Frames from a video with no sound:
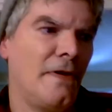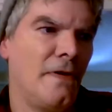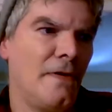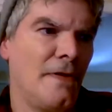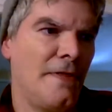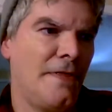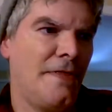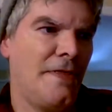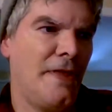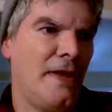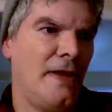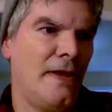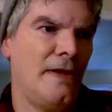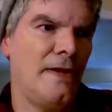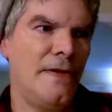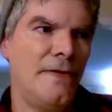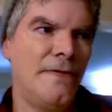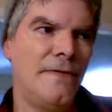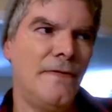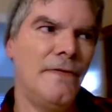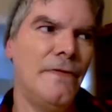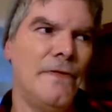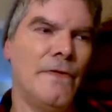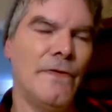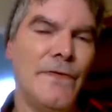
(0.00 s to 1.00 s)
the thing
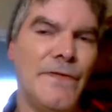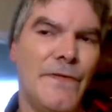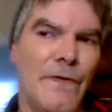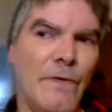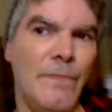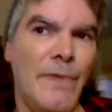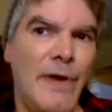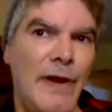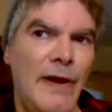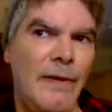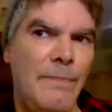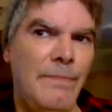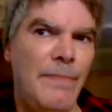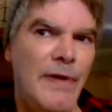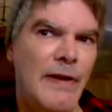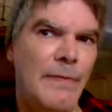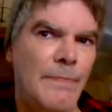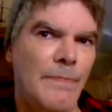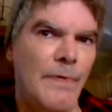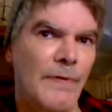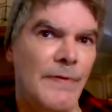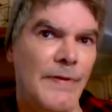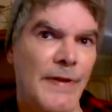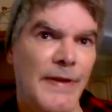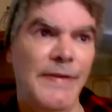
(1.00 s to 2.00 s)
is, there's so many
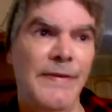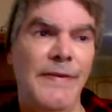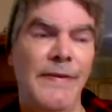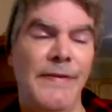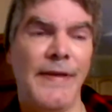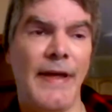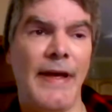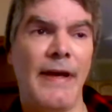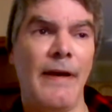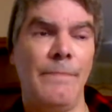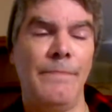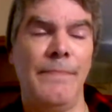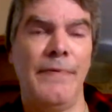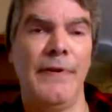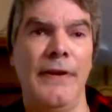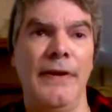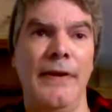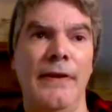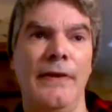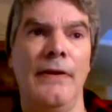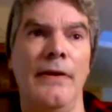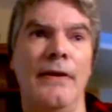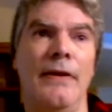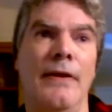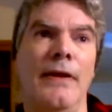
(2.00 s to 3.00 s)
people, this is
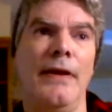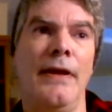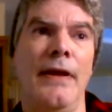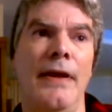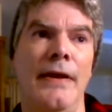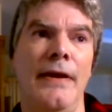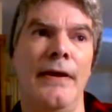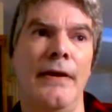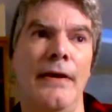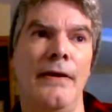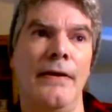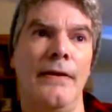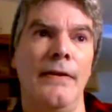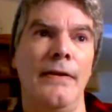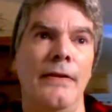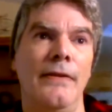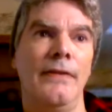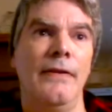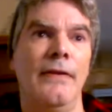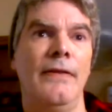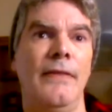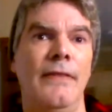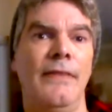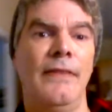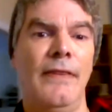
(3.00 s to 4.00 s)
happening,
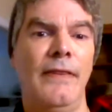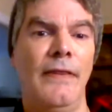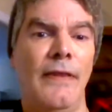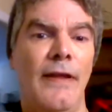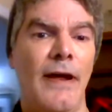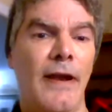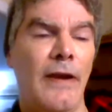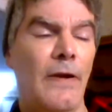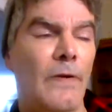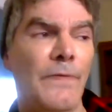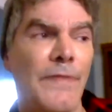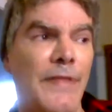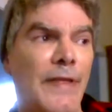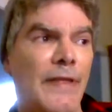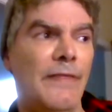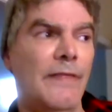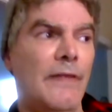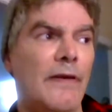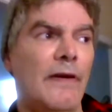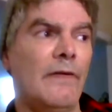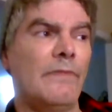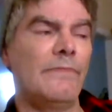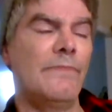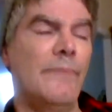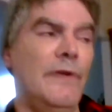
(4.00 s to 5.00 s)
and I don't think the
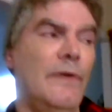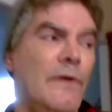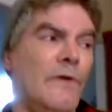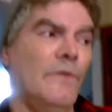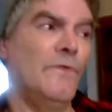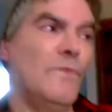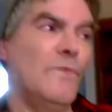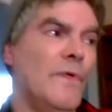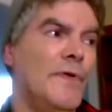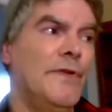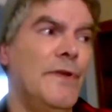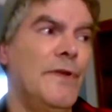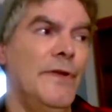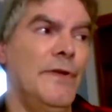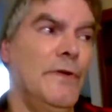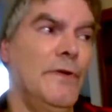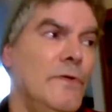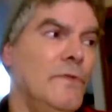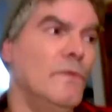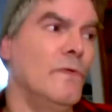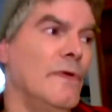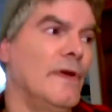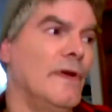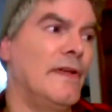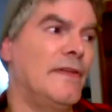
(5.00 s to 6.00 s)
government knows what to do
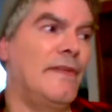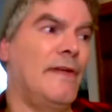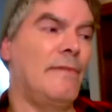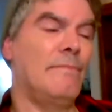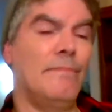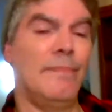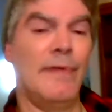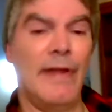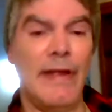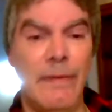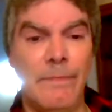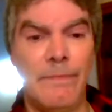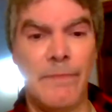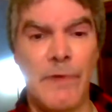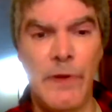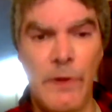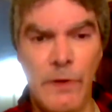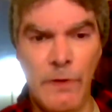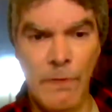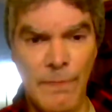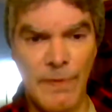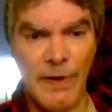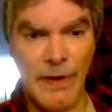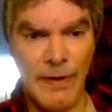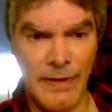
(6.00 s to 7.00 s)
except blame
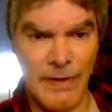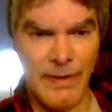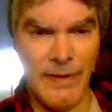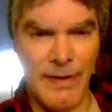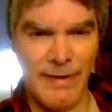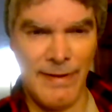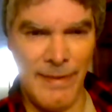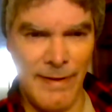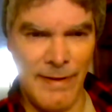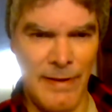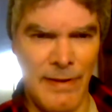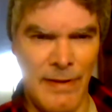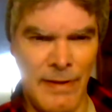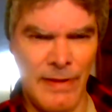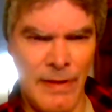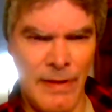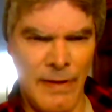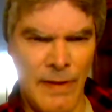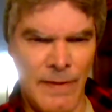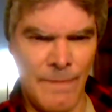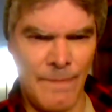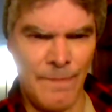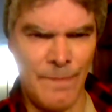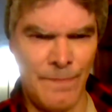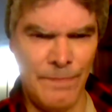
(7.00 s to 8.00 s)
Cuba.
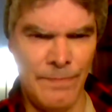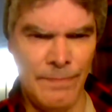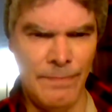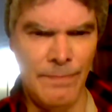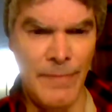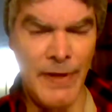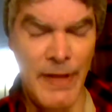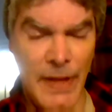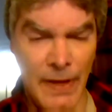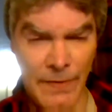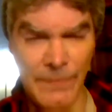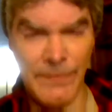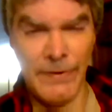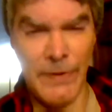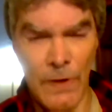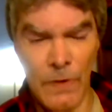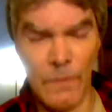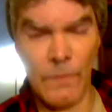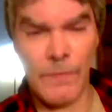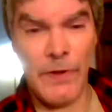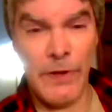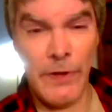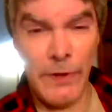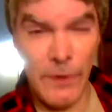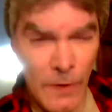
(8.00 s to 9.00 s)
Because,
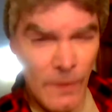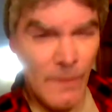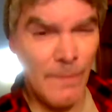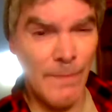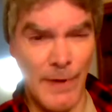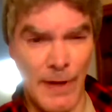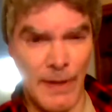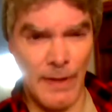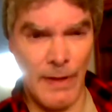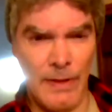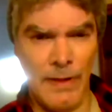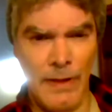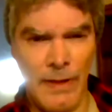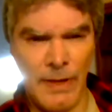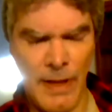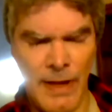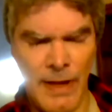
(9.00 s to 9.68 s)
Cuba